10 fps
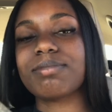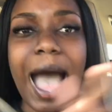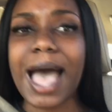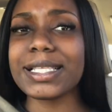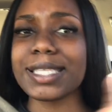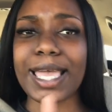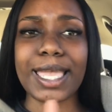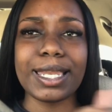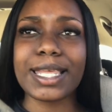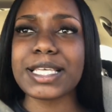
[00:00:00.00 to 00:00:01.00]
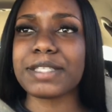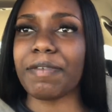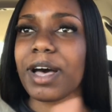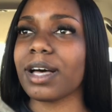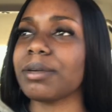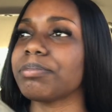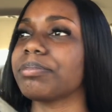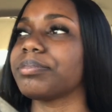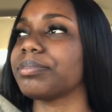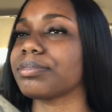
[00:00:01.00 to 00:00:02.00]
I take it this far.
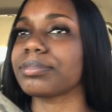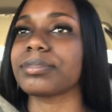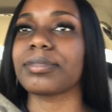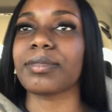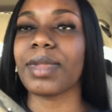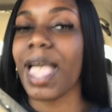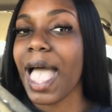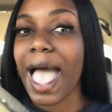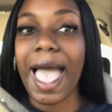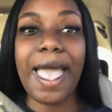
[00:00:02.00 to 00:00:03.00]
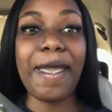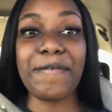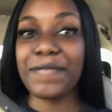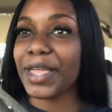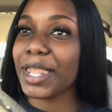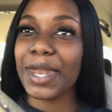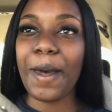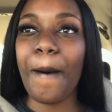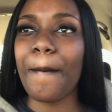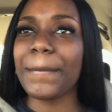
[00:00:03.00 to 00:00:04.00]
I ain't feeling
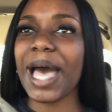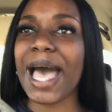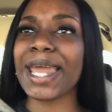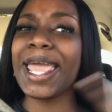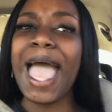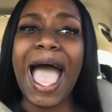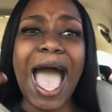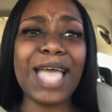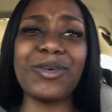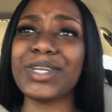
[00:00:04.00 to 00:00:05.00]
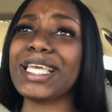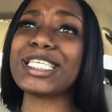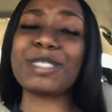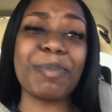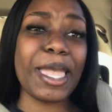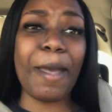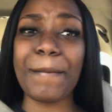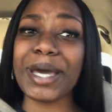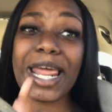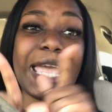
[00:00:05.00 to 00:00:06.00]
nobody. How you niggas spin
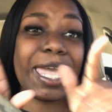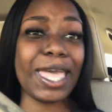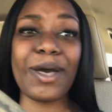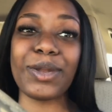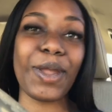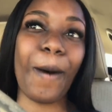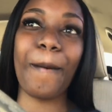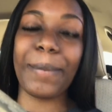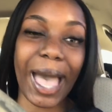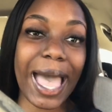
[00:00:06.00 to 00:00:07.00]
but ain't kill nobody.